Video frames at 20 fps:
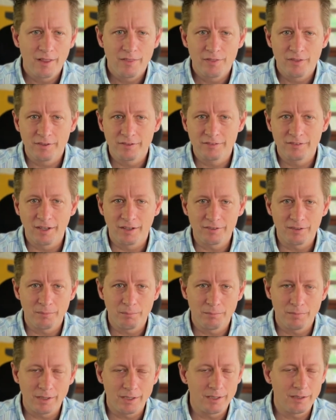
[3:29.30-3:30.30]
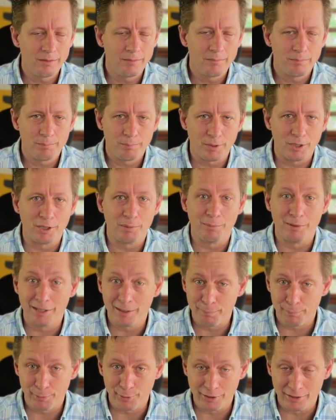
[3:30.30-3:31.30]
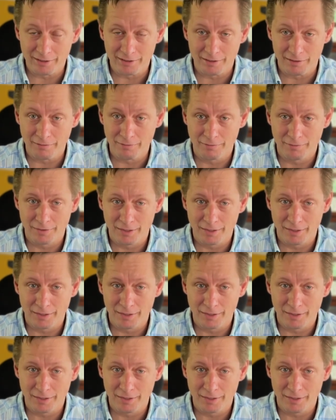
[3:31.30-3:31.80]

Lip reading: this doesn't mean being manipulative.